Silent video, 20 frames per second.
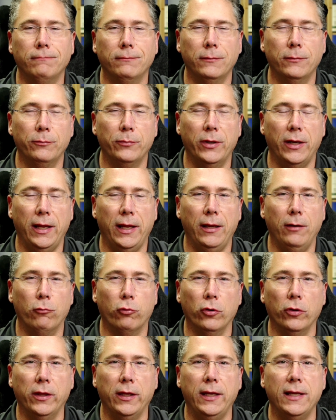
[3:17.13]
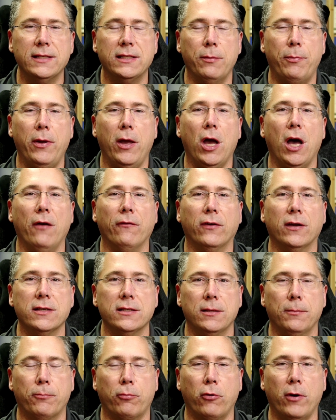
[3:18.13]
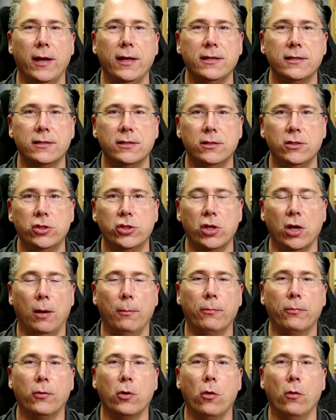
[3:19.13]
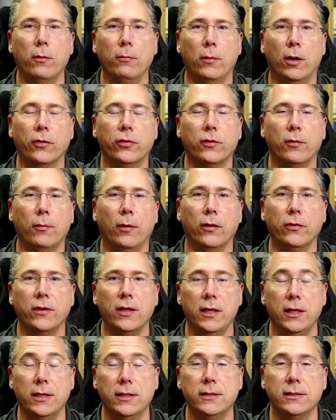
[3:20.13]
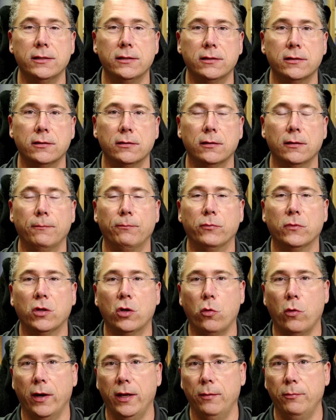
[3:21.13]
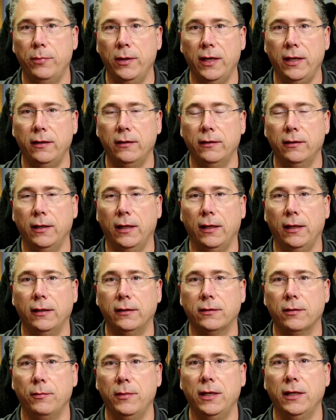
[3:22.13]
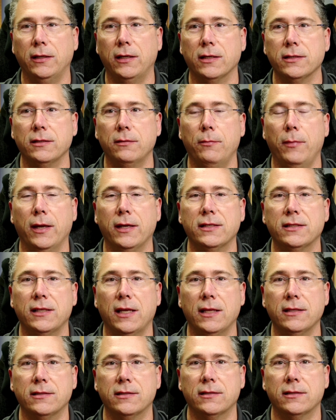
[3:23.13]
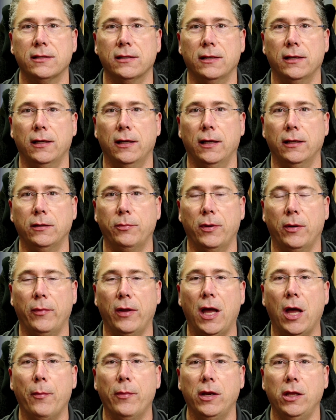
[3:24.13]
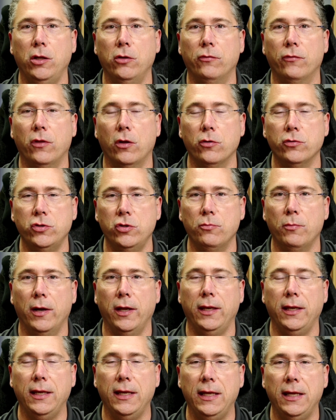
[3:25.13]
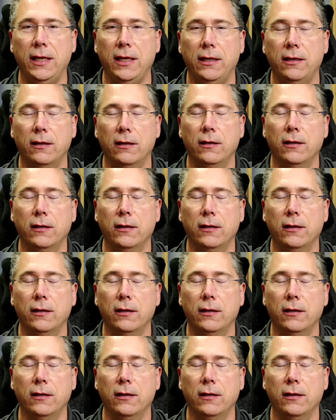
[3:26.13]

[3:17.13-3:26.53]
but it really needs to pay off because the price jump going month to month is quite a bit. To me, it doesn't make sense, depending on how many of those you might need.